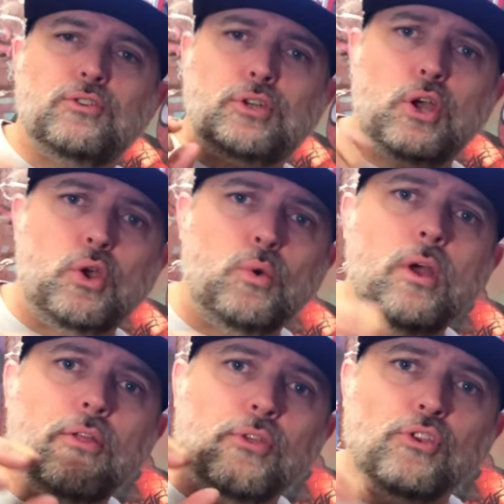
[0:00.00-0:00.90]
to
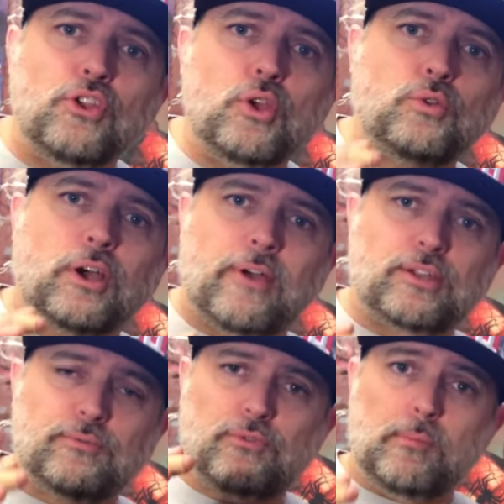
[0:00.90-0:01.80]
the new
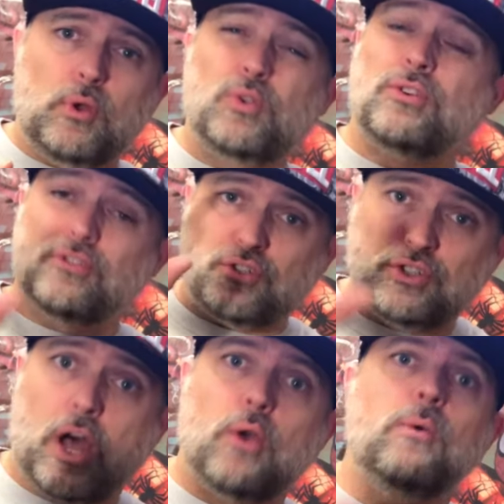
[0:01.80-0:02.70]
direction for the mutants.
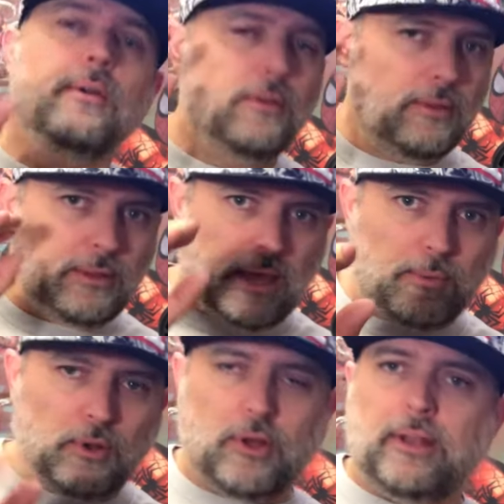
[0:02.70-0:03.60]
So keep
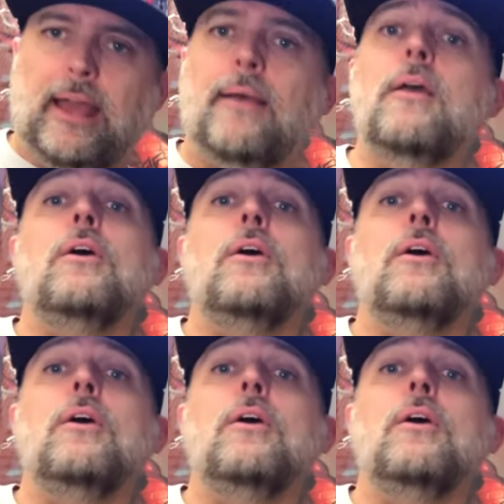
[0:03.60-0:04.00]
an eye on that.